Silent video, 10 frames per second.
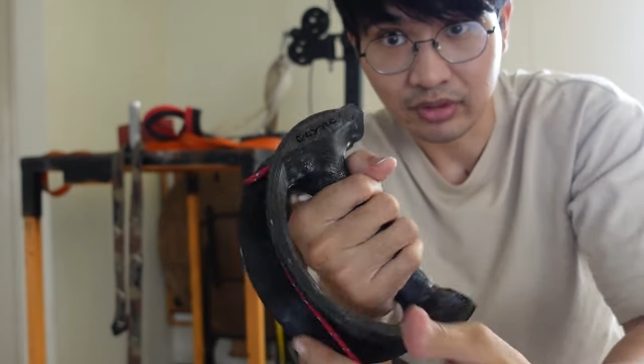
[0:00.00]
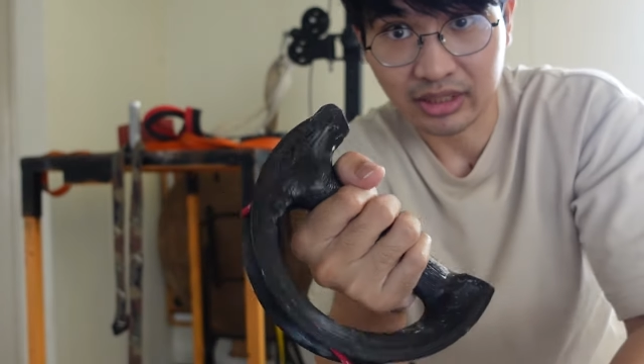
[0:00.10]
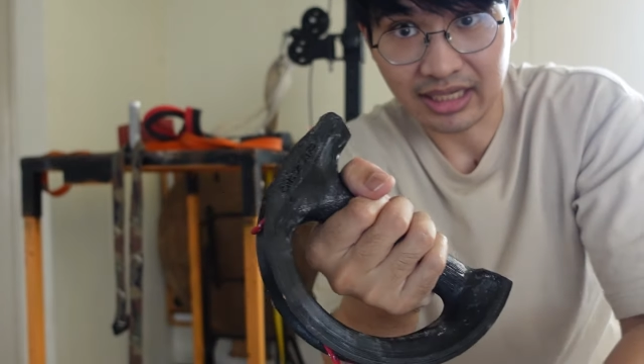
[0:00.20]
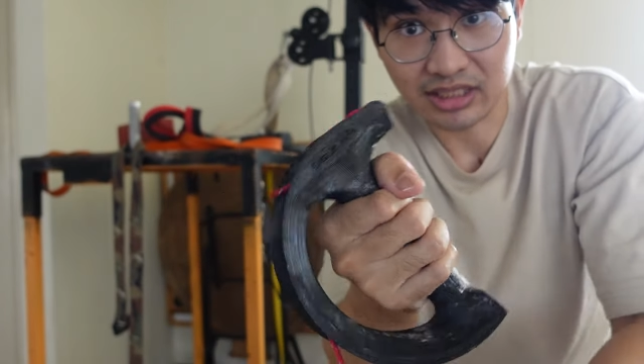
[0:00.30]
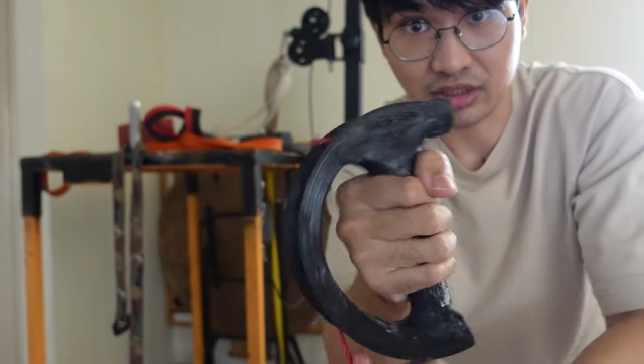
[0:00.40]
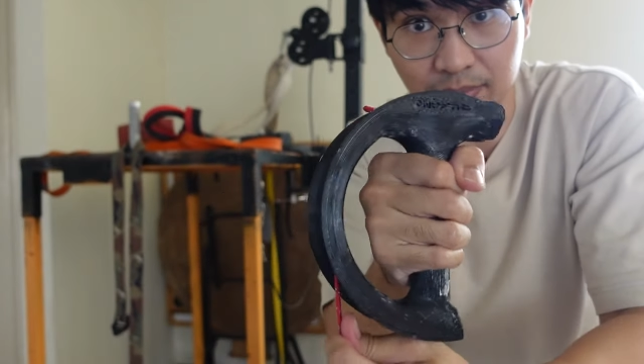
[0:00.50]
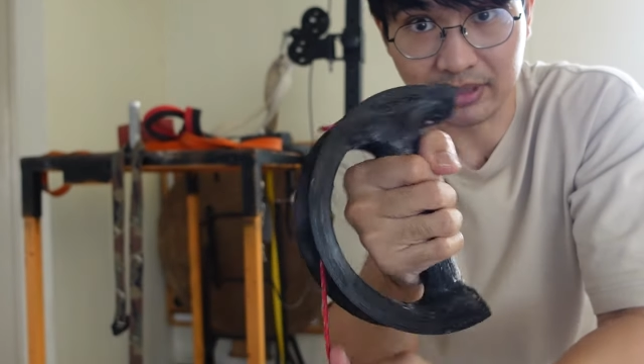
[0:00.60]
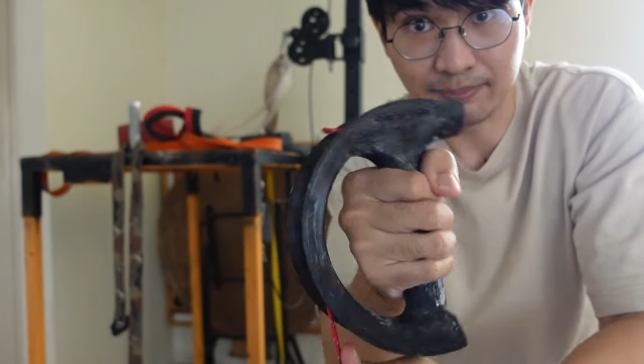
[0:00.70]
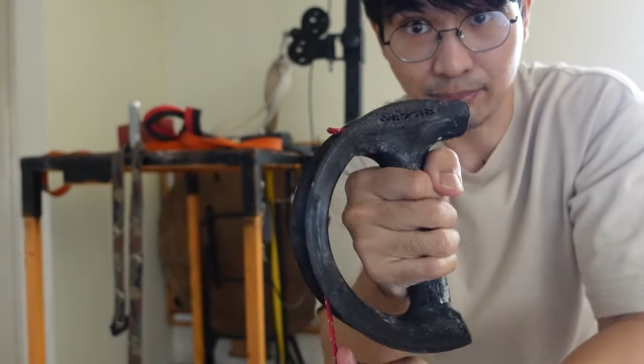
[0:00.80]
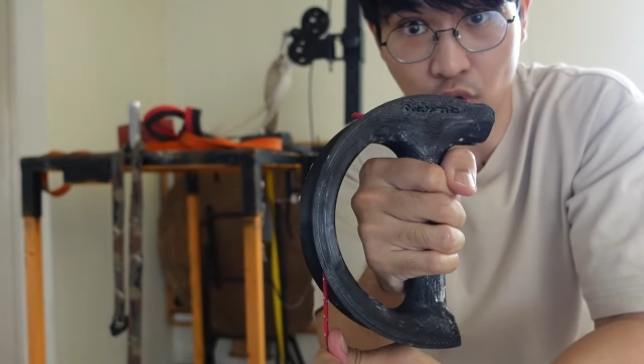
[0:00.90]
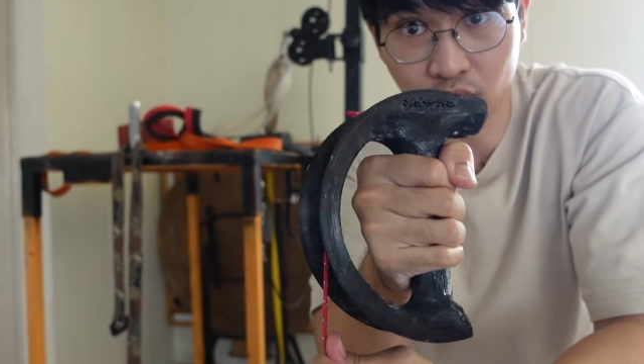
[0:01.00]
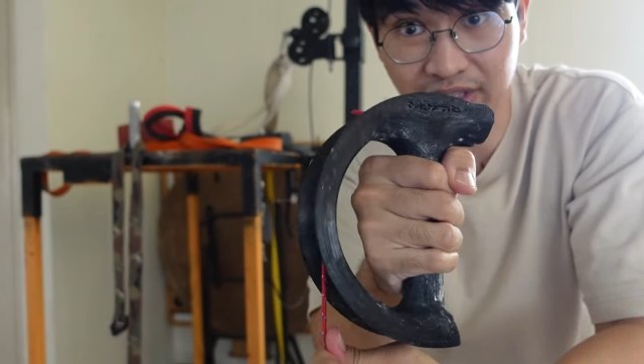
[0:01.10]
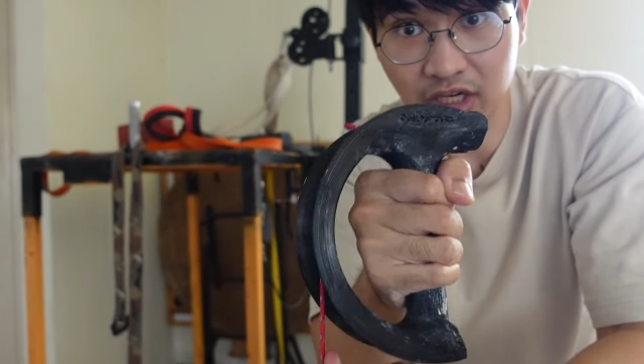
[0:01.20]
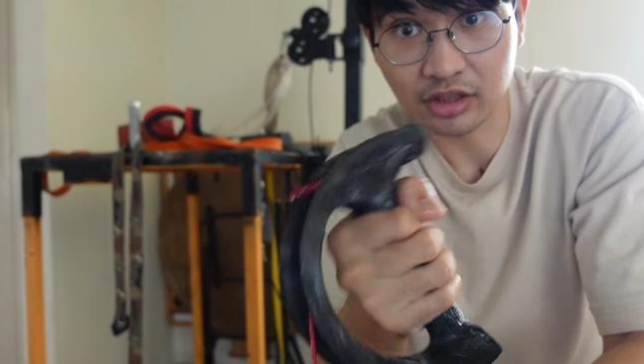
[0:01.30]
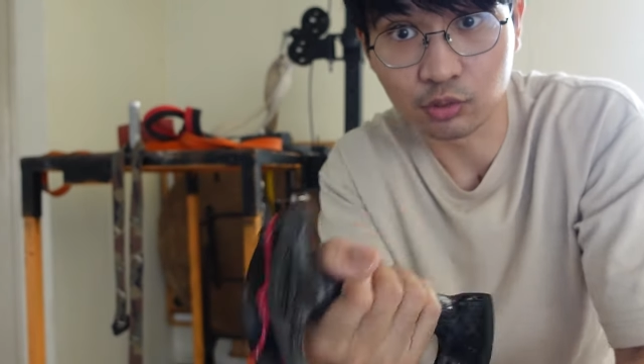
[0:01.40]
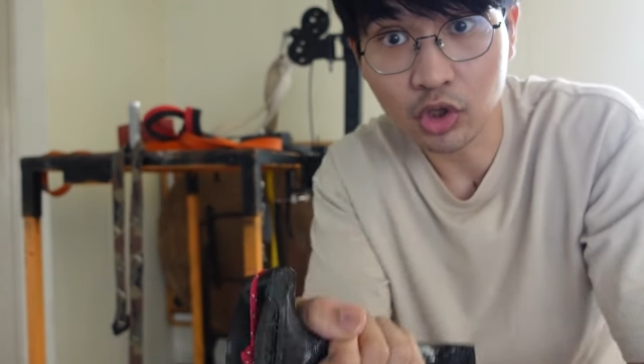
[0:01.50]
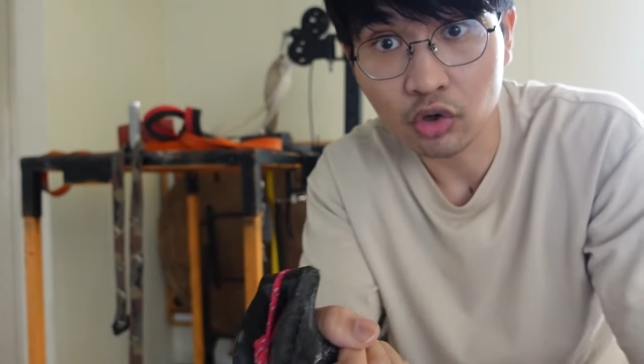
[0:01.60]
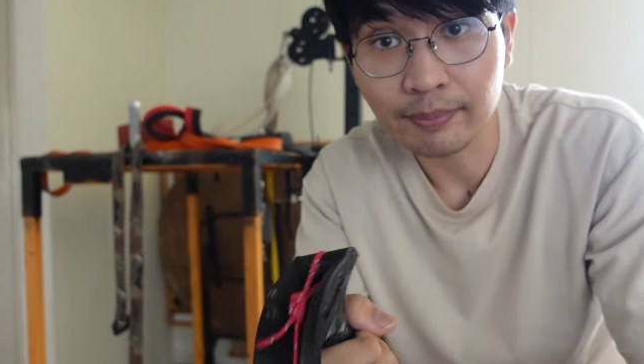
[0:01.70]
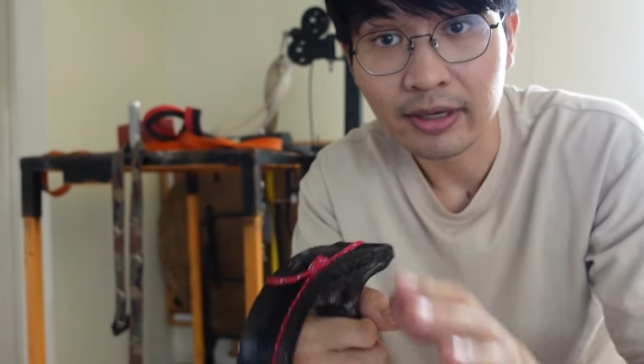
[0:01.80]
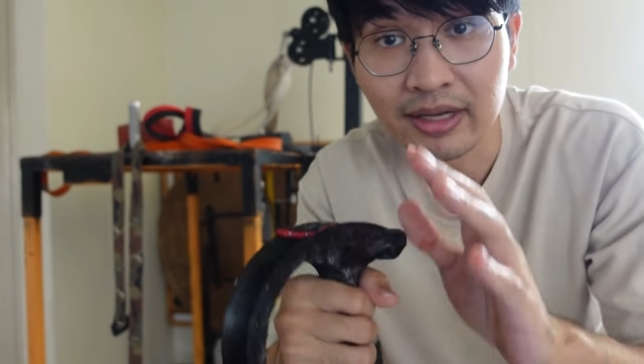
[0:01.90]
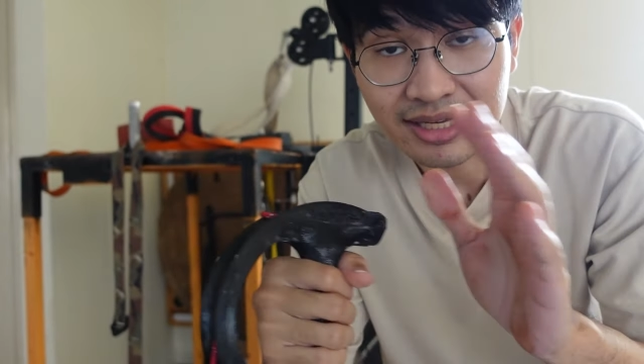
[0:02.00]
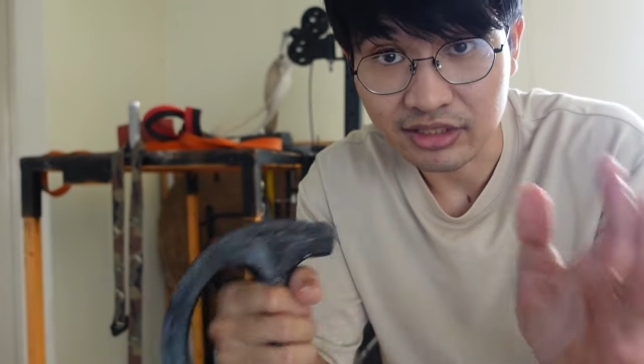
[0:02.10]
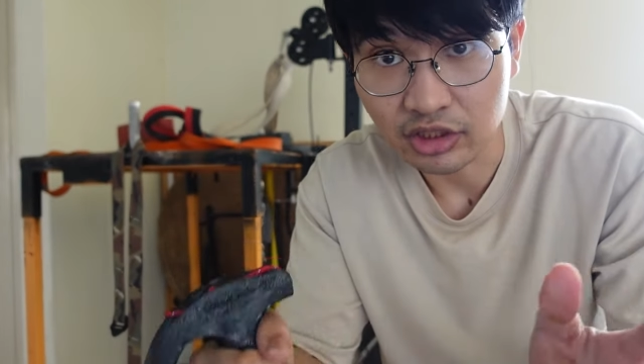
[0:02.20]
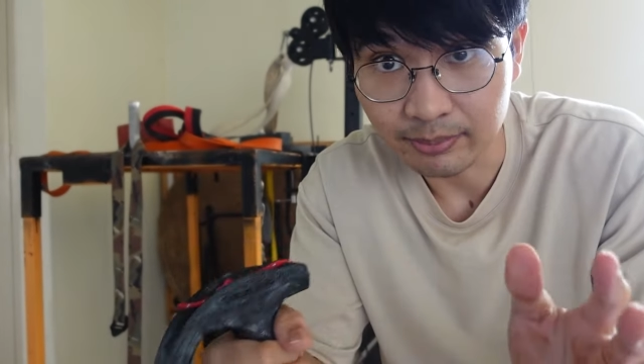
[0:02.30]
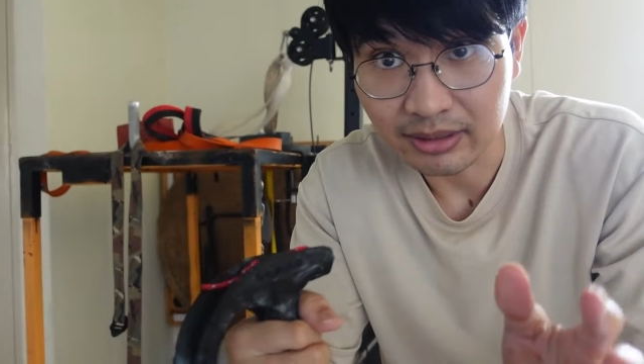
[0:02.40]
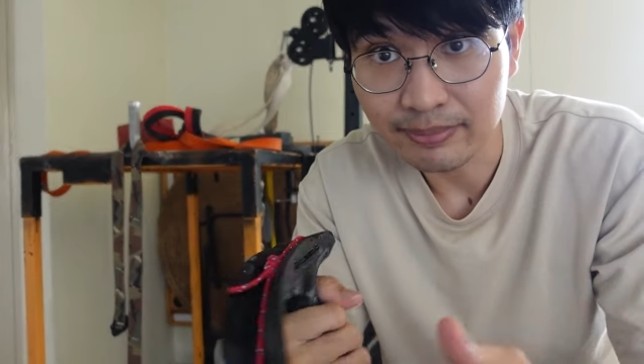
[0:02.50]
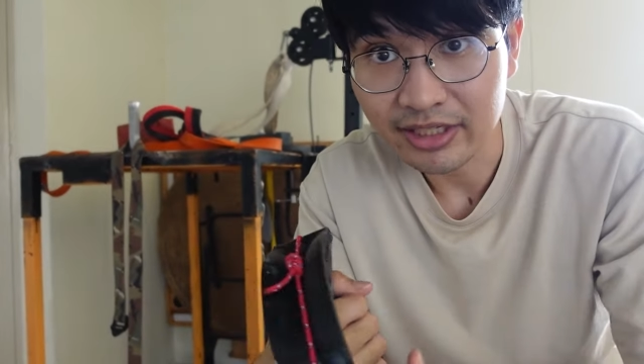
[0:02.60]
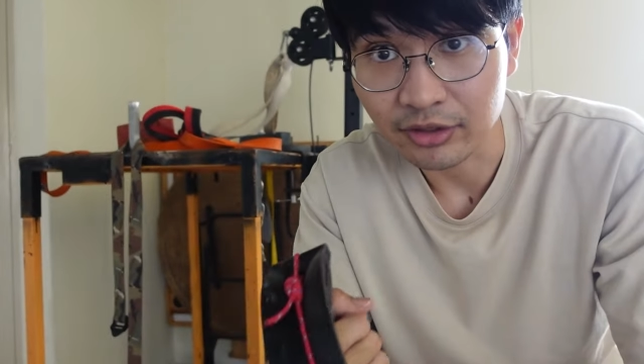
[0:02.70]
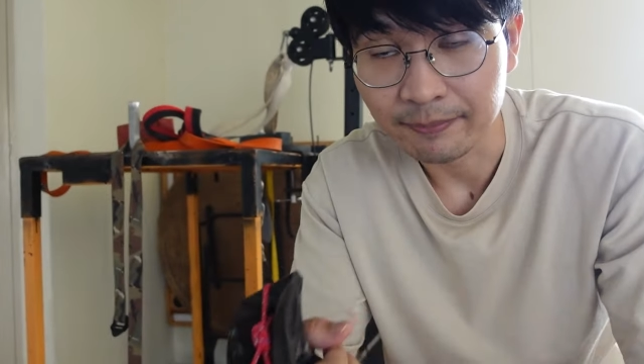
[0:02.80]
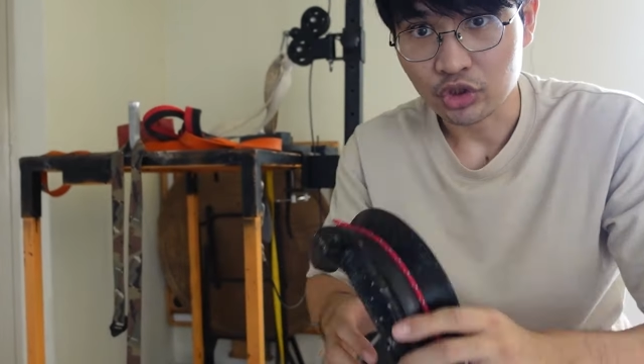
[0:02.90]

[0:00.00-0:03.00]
that's gonna be pulling on the rope, it's gonna be bigger.